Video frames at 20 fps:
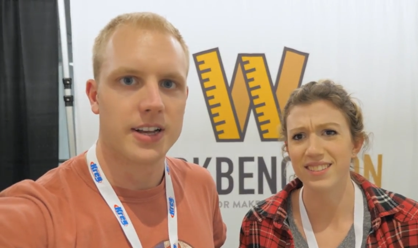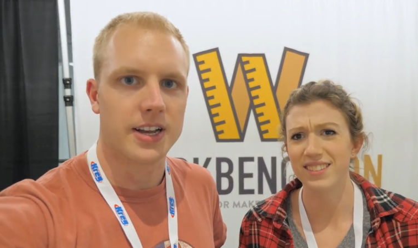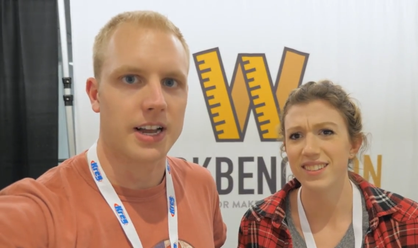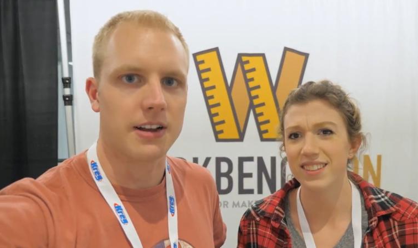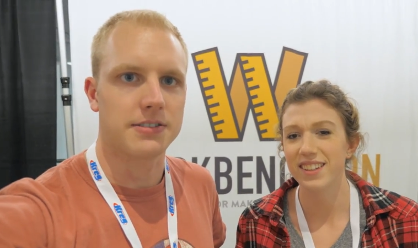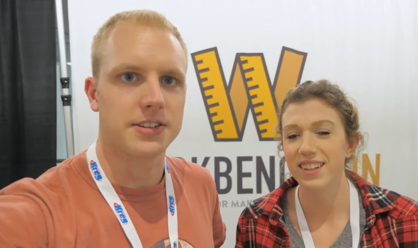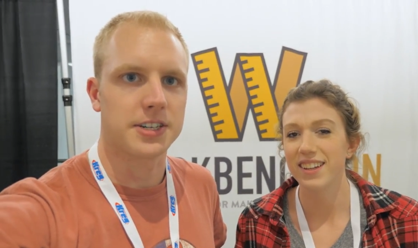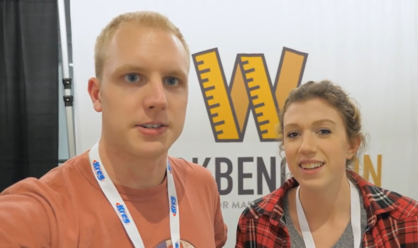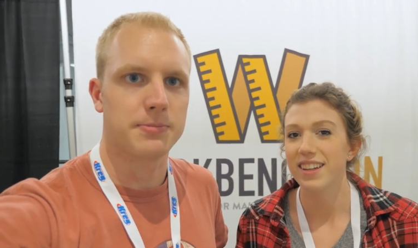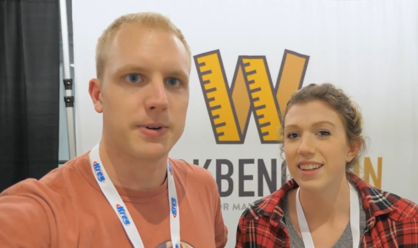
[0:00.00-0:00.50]
Speaker 1: Like
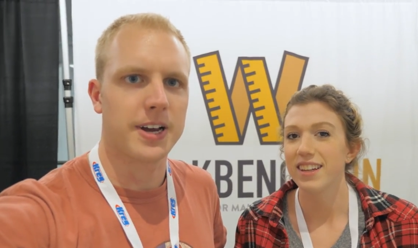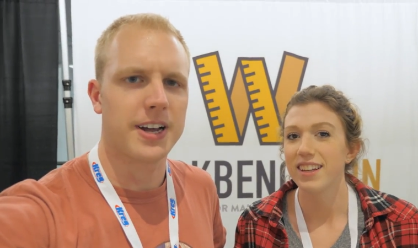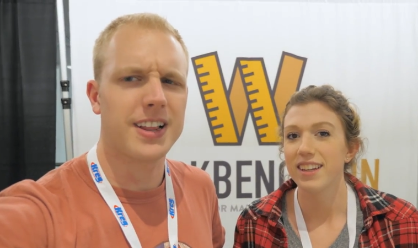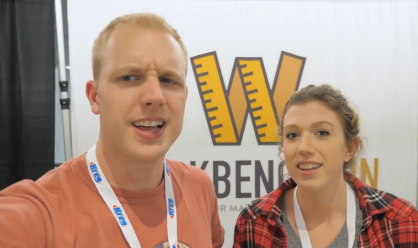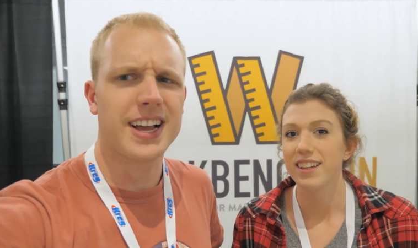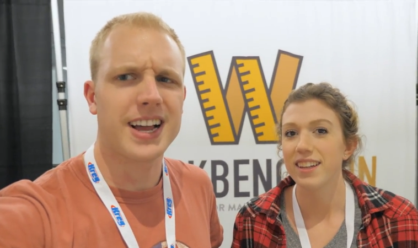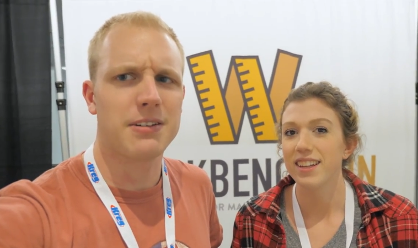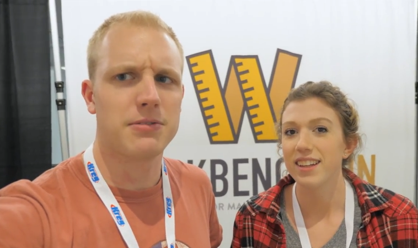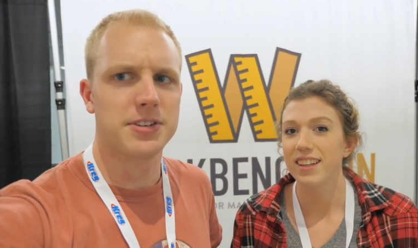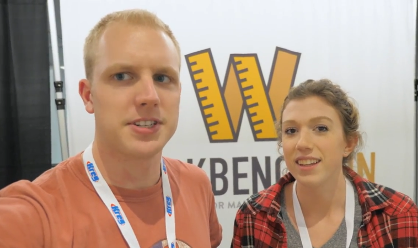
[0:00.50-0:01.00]
I was expect,
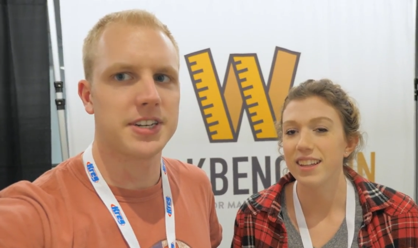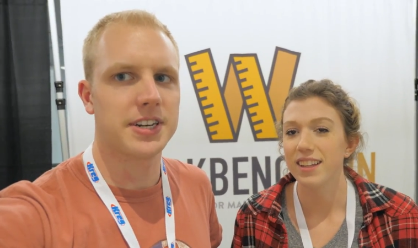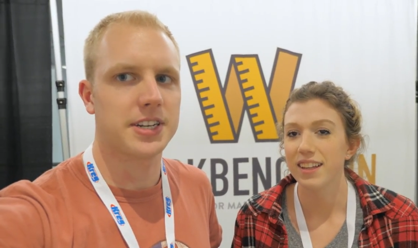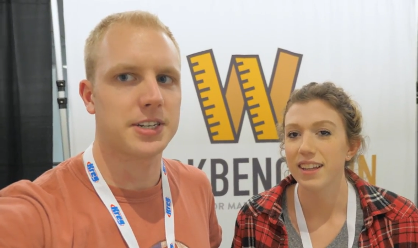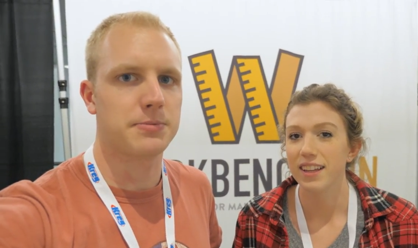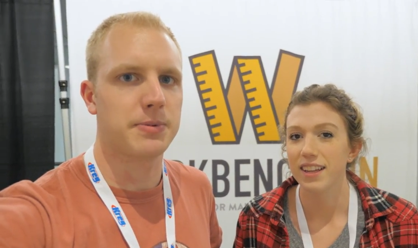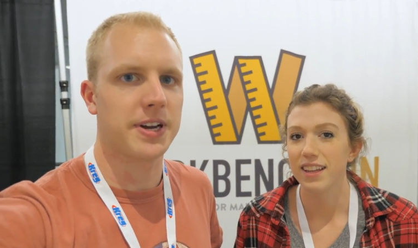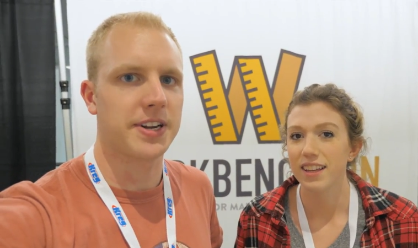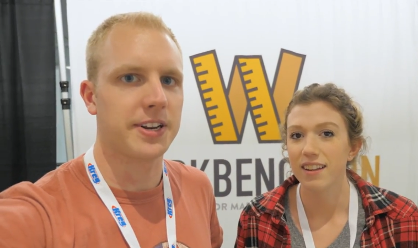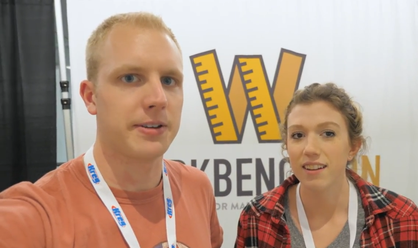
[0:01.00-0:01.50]
like I wasn't
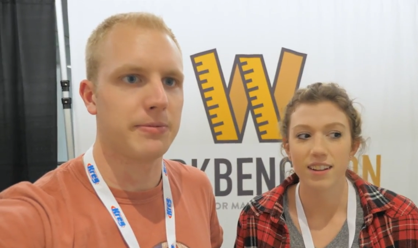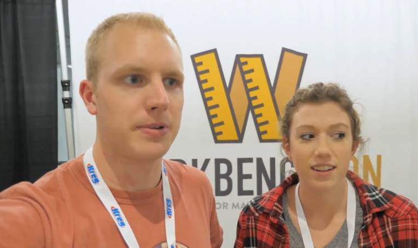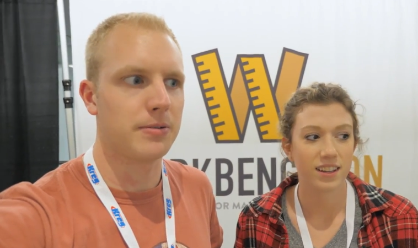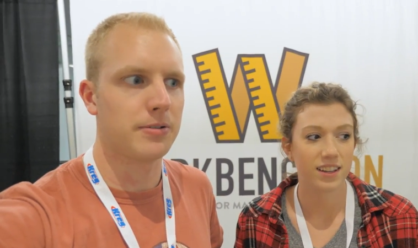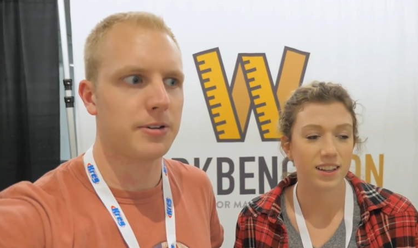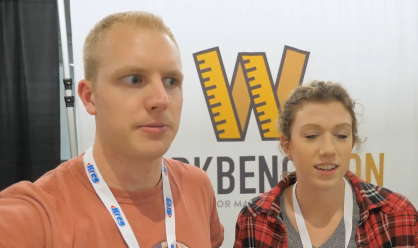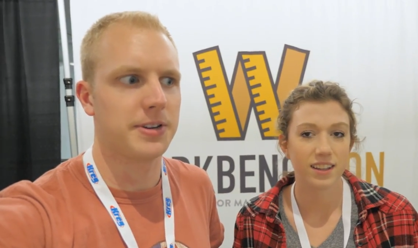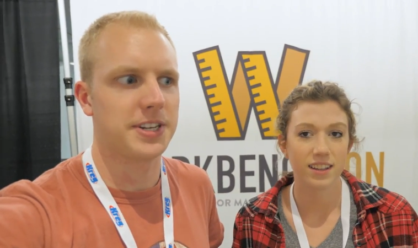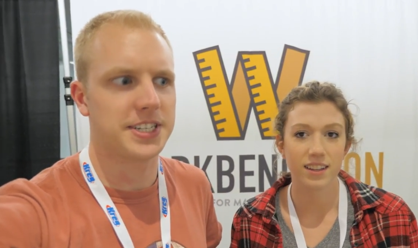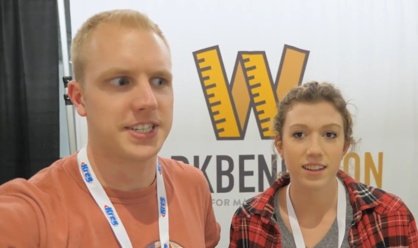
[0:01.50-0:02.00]
expecting
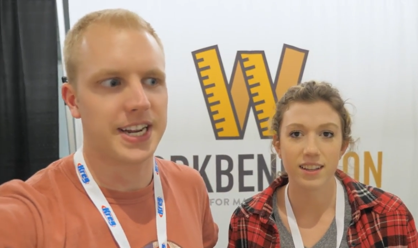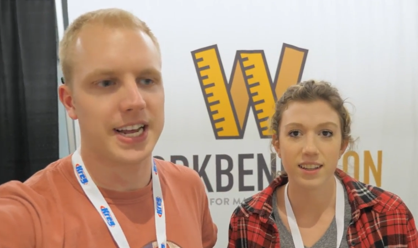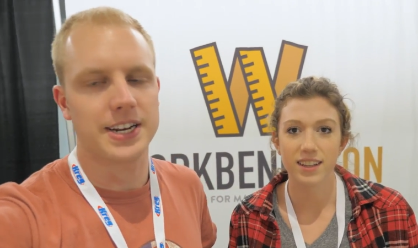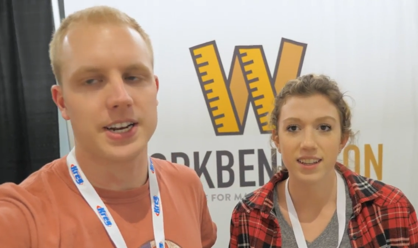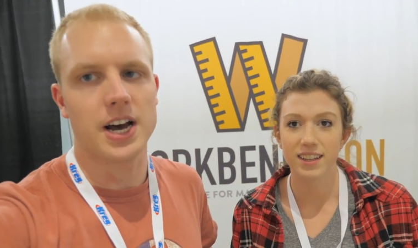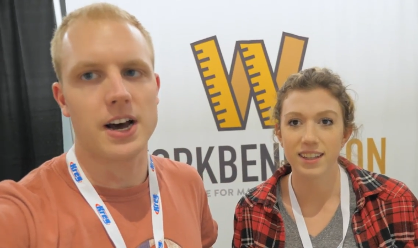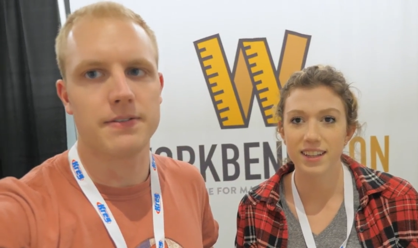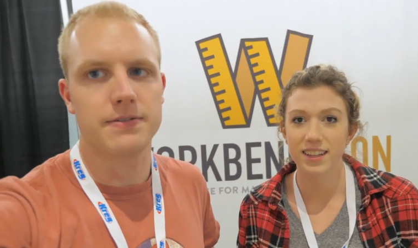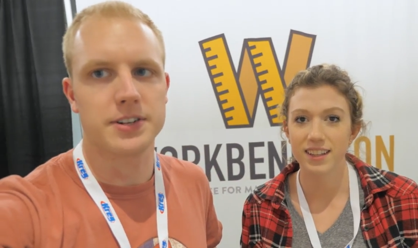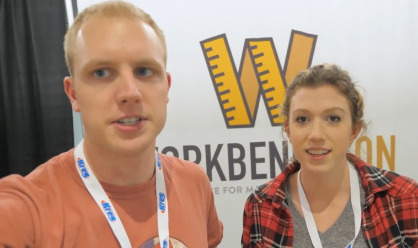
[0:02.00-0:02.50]
people to be
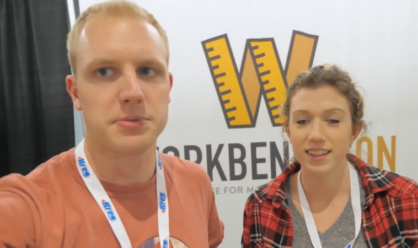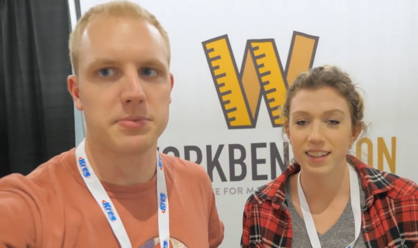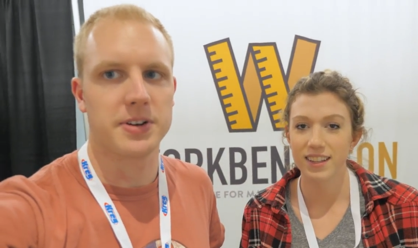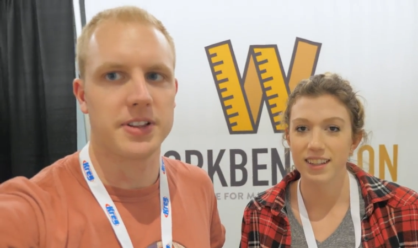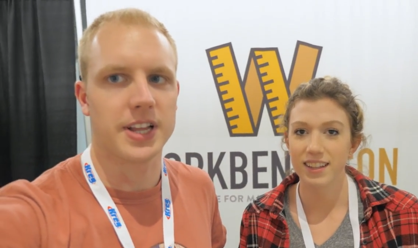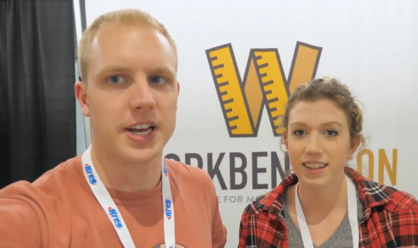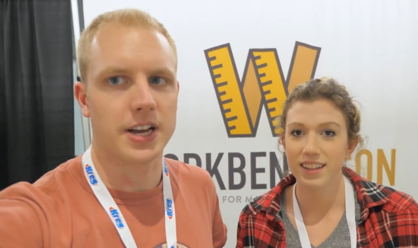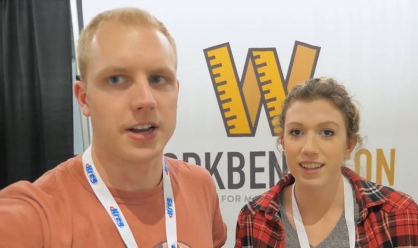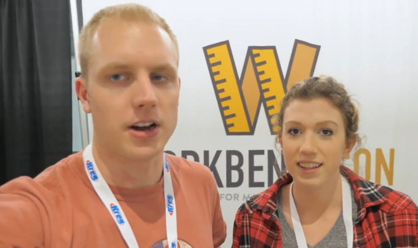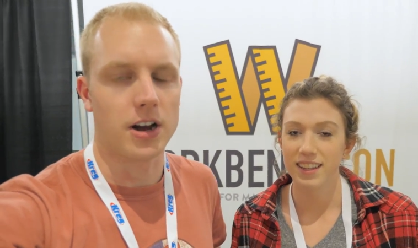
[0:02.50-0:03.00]
standoffish,
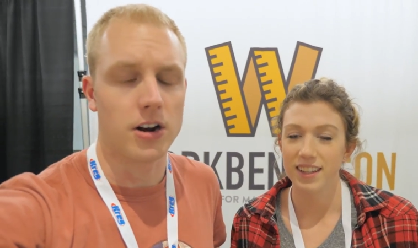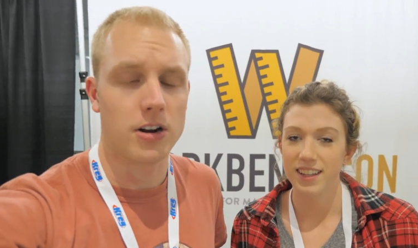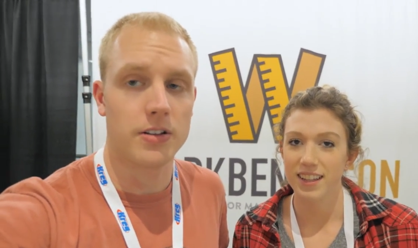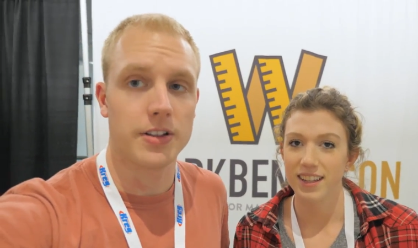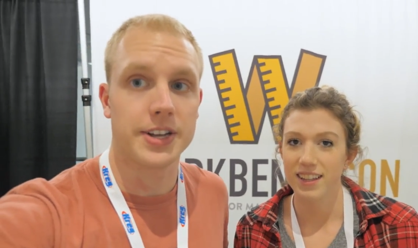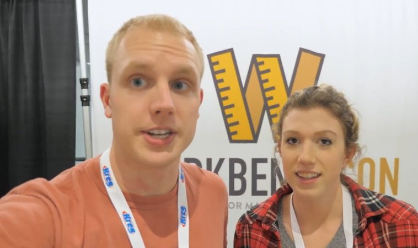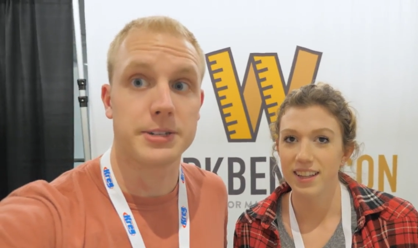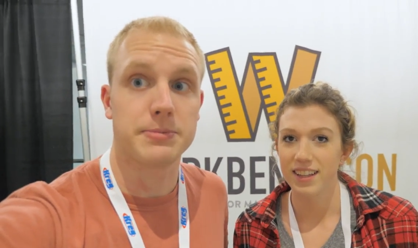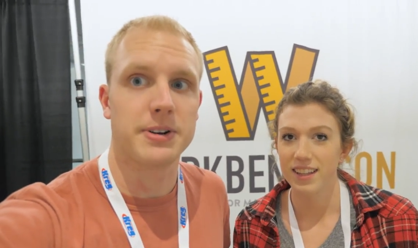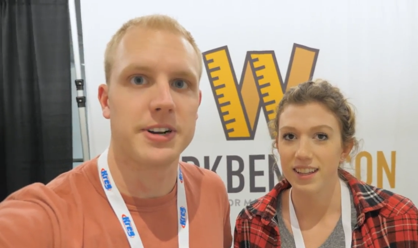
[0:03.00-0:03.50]
but like our
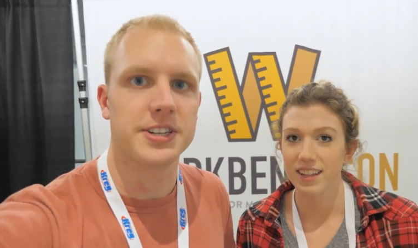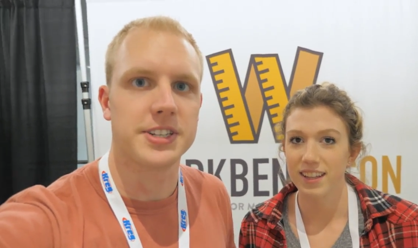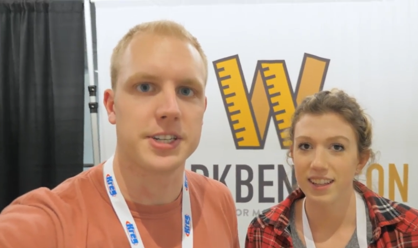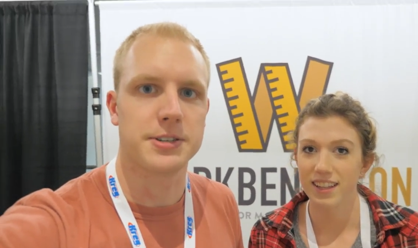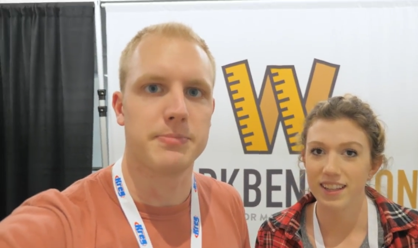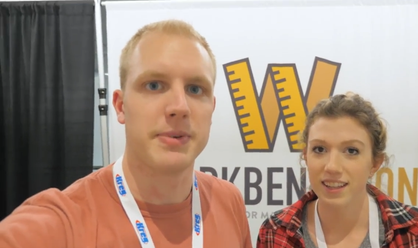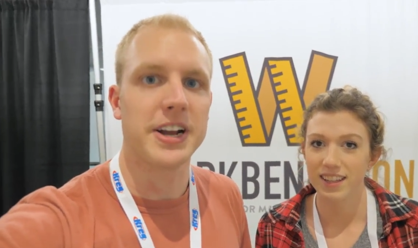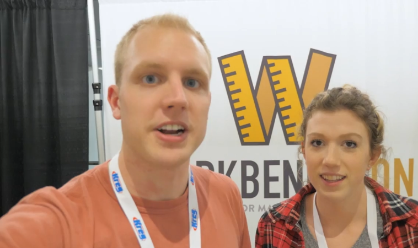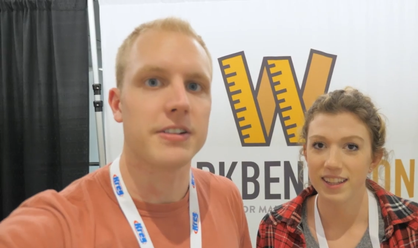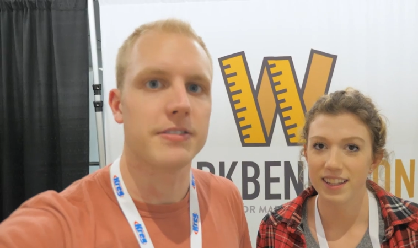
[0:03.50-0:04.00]
only experience
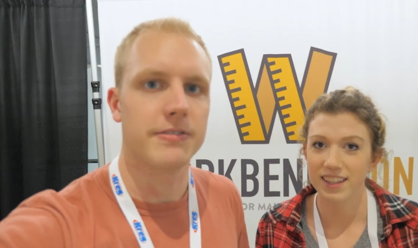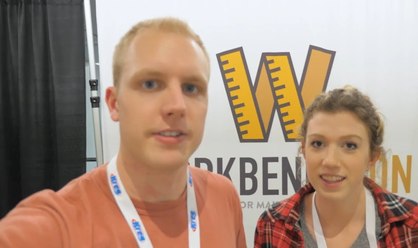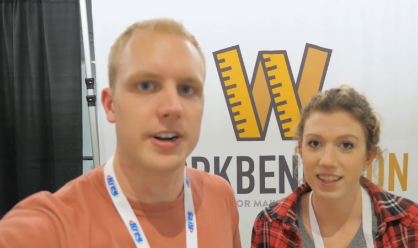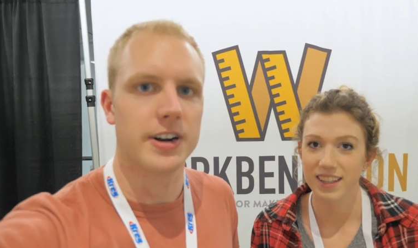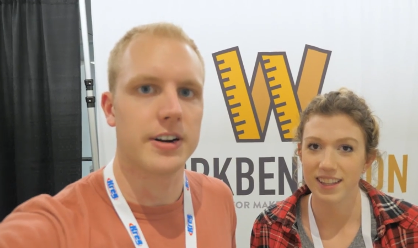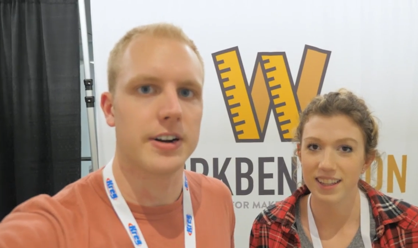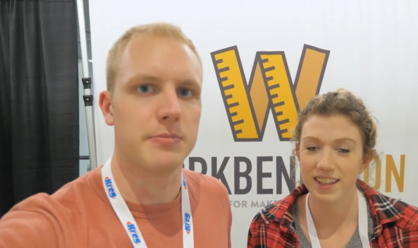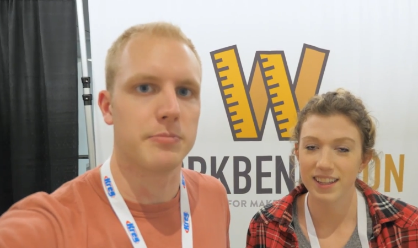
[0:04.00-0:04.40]
is Maker Faire